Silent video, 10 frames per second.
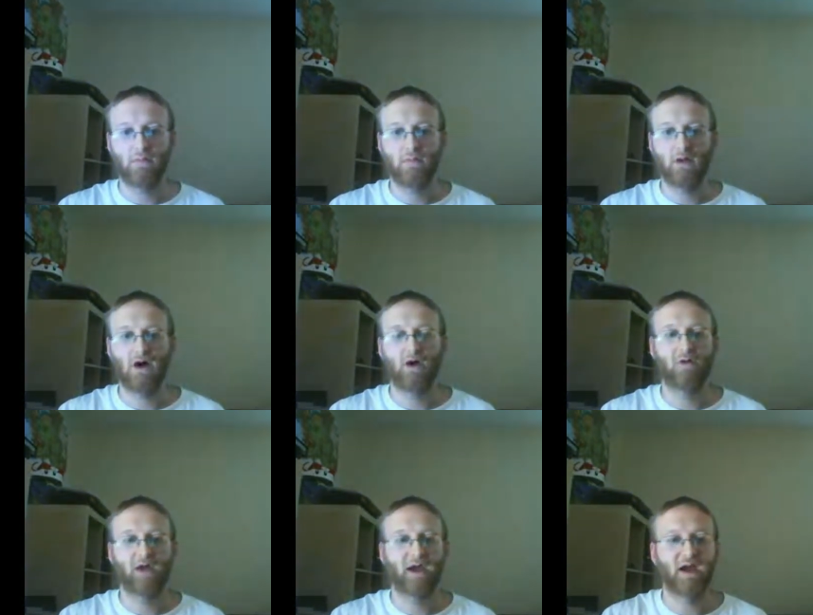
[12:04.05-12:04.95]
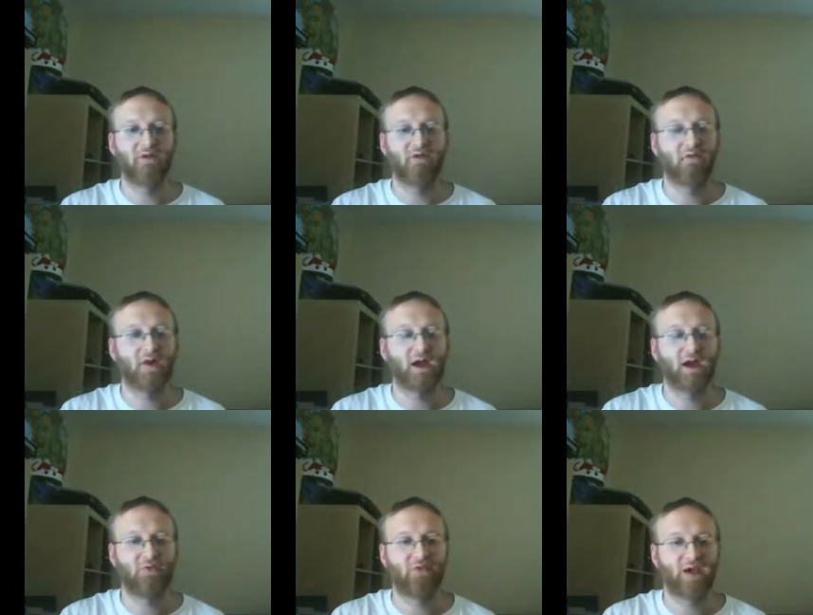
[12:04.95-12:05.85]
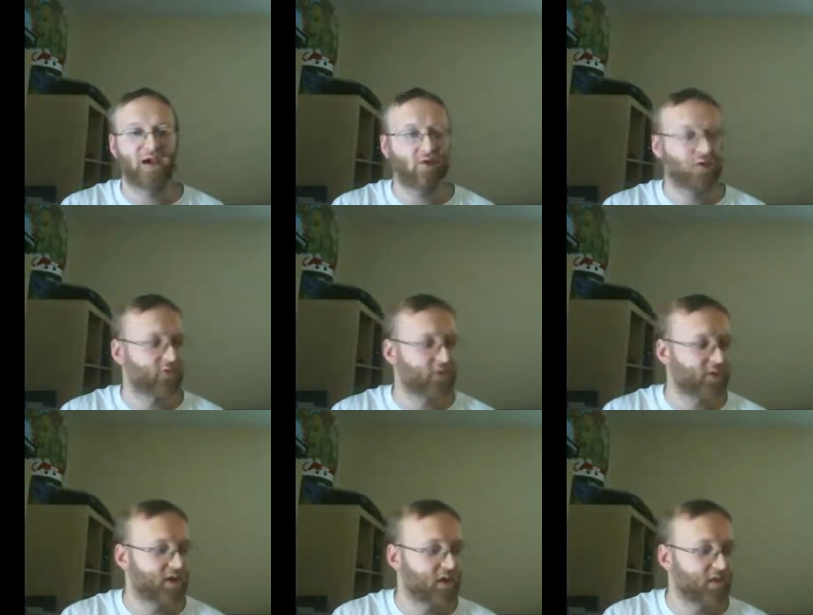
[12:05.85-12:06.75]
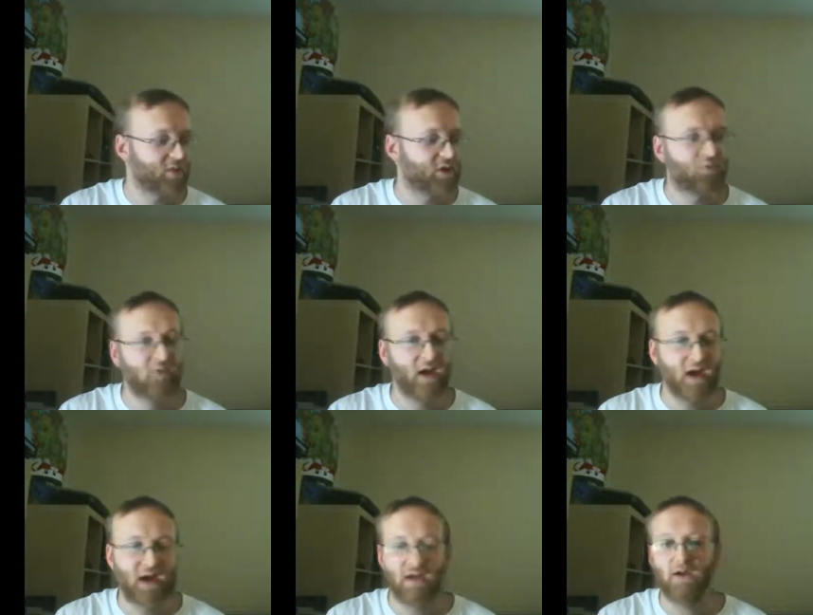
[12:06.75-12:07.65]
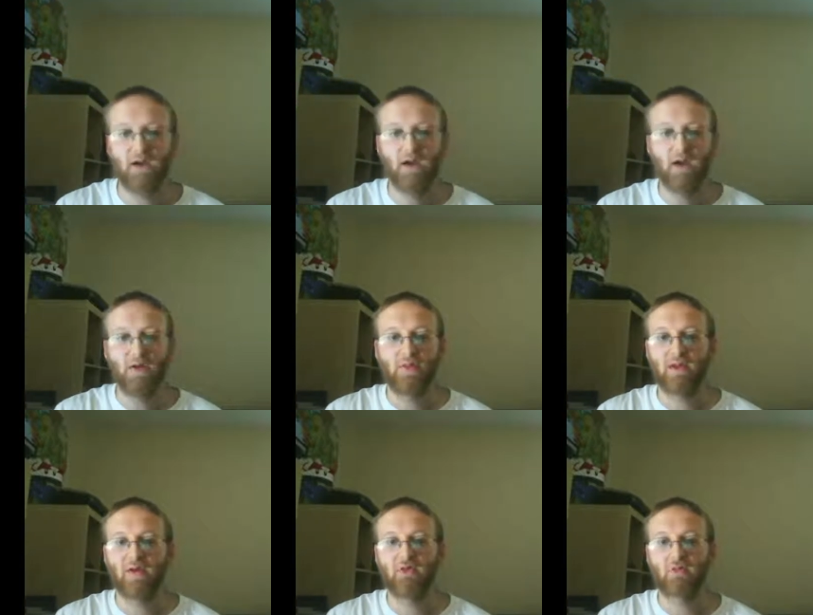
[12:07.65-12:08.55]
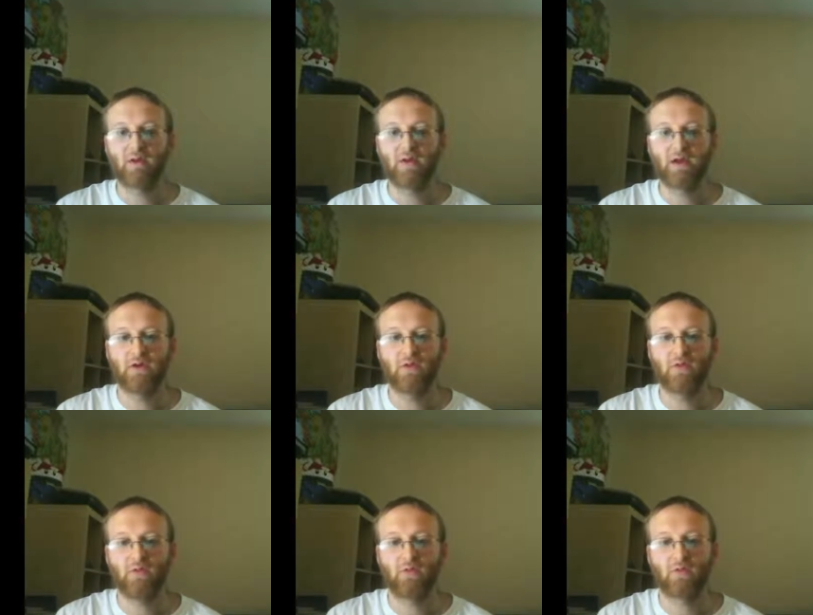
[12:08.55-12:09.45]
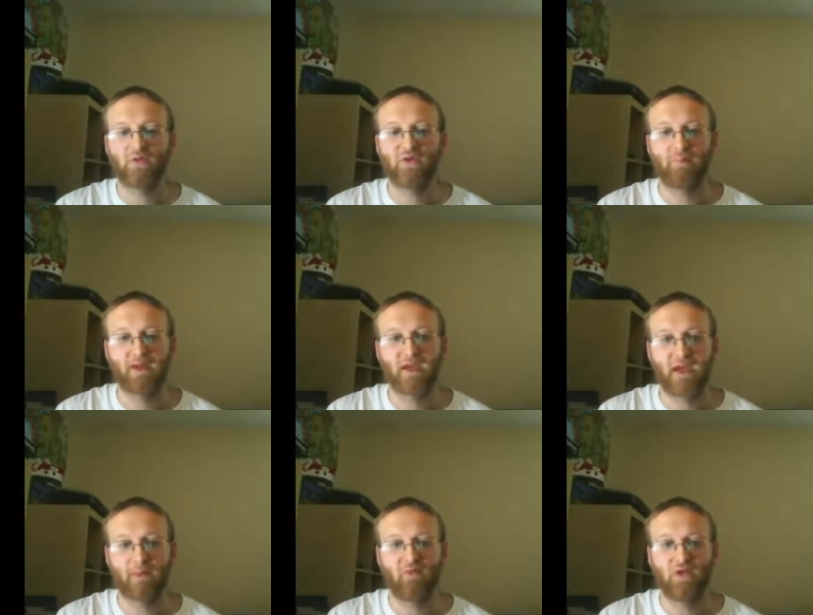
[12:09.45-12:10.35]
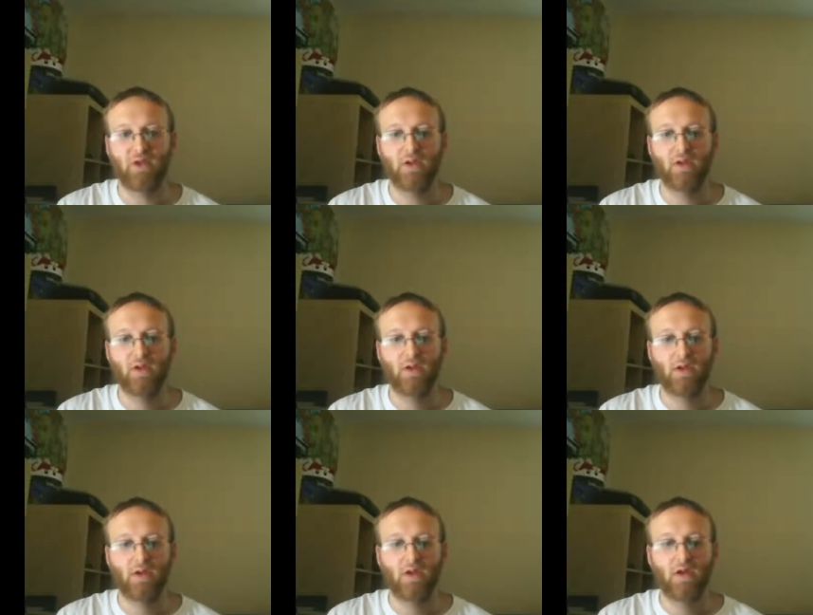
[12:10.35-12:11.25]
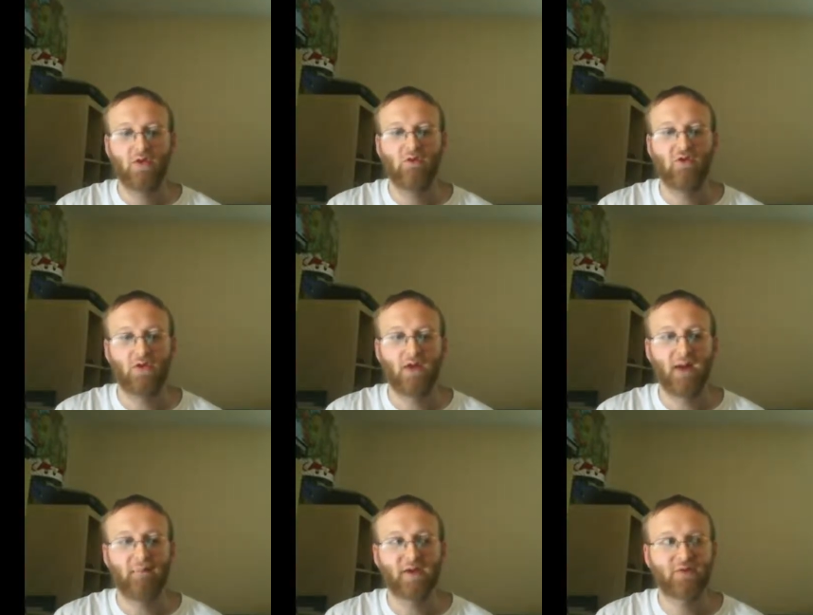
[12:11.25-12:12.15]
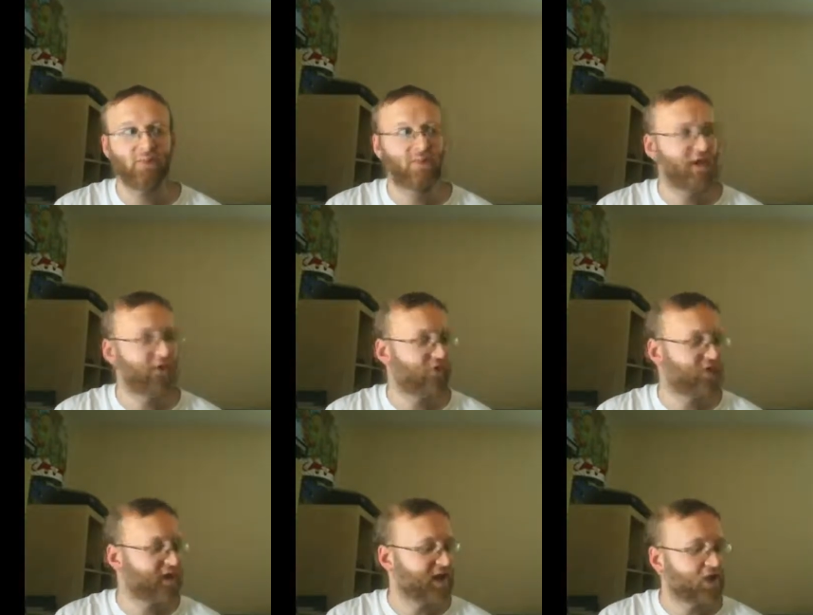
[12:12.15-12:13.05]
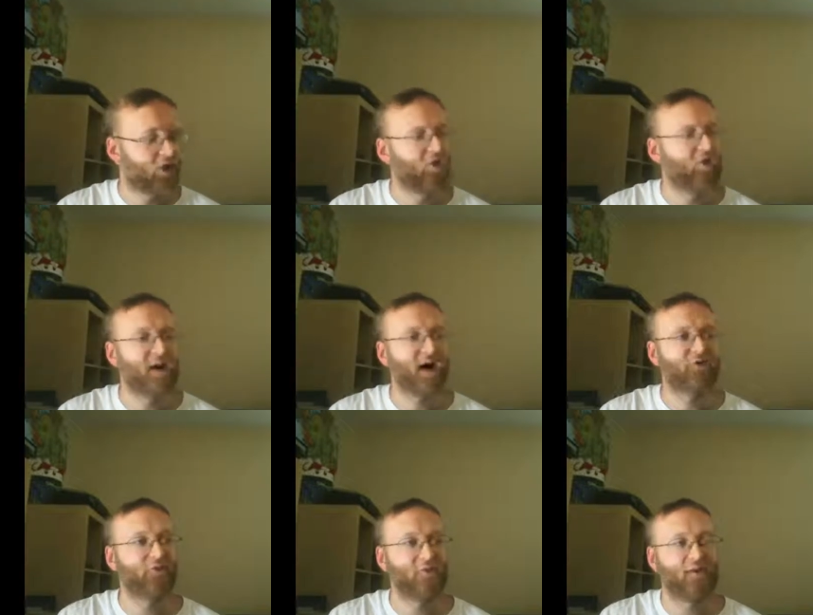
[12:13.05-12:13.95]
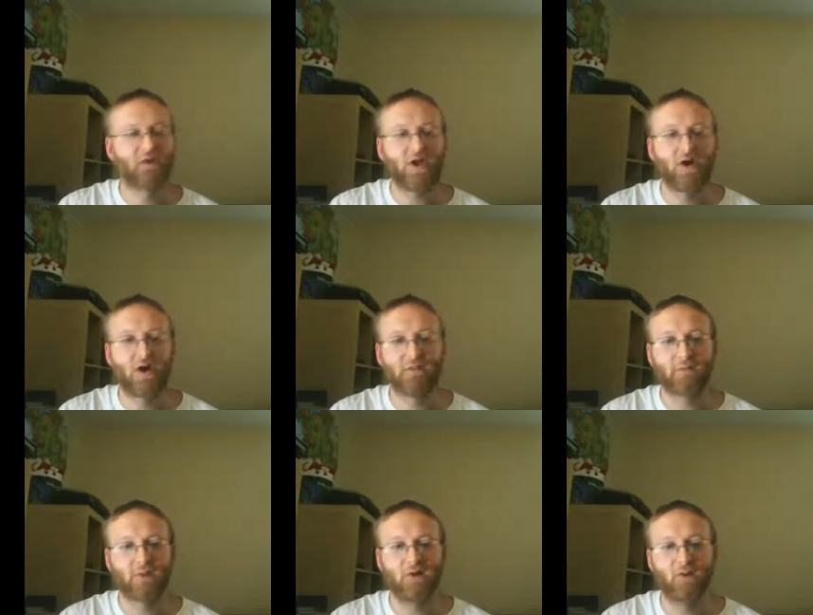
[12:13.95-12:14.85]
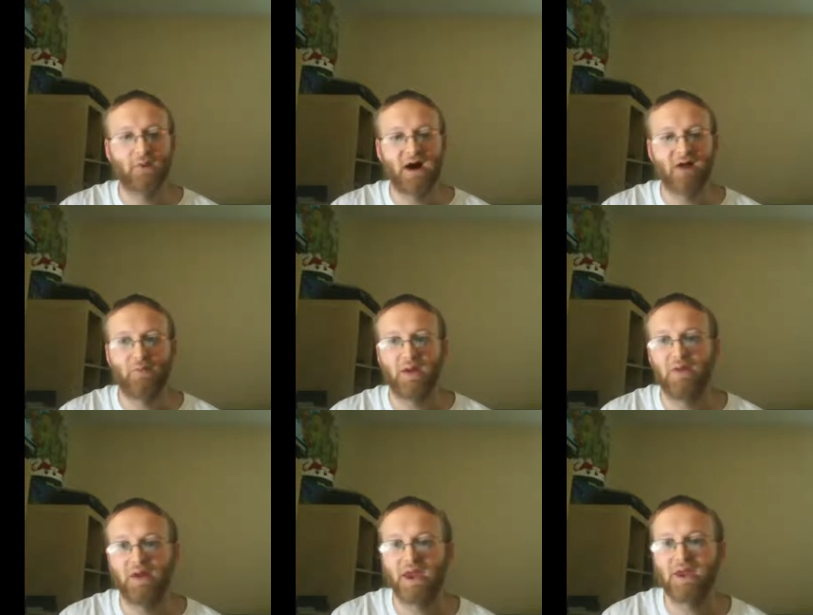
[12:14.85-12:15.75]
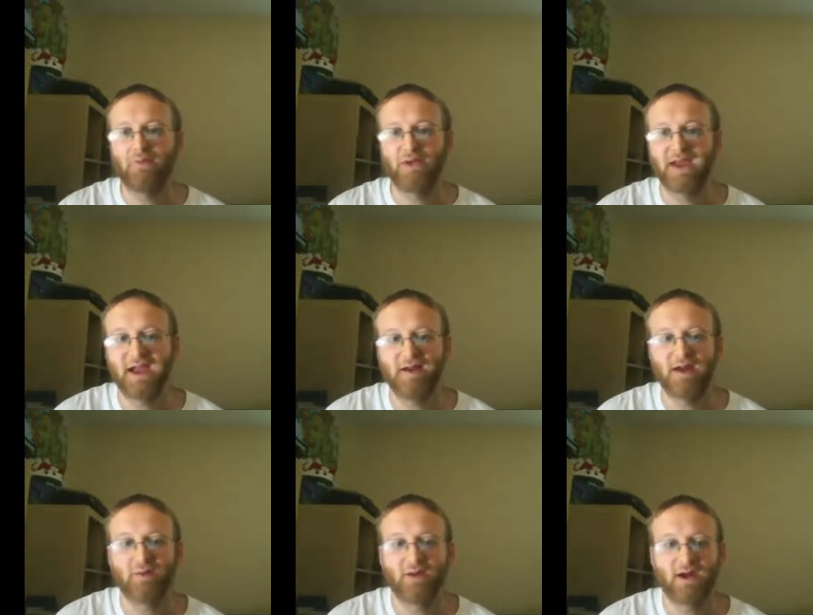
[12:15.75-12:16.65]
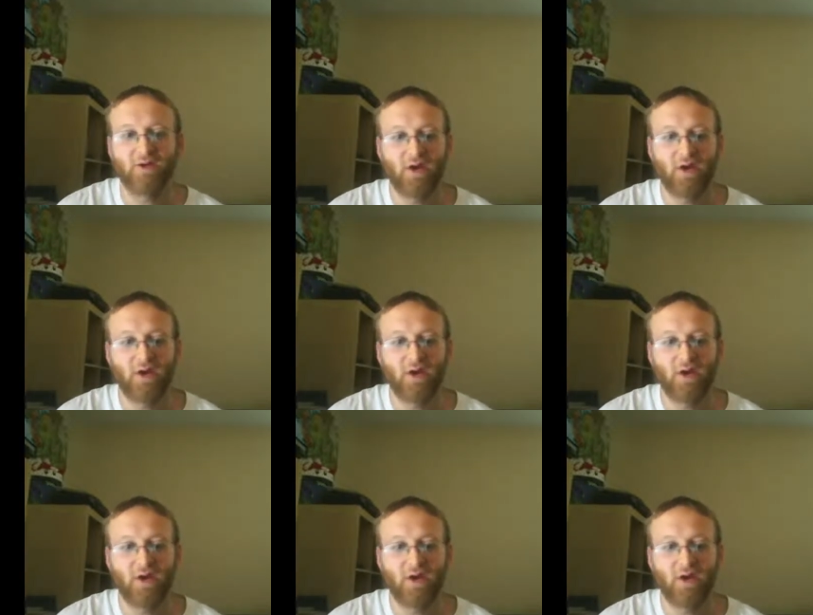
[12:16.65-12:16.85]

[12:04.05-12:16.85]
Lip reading: Oh, okay, I see why. It's the yellow from the envelopes. Anyway, these are really good for shipping games in. So I picked up these. He had a whole box of them. I was going to offer for the whole box, but then I didn't want to carry it around.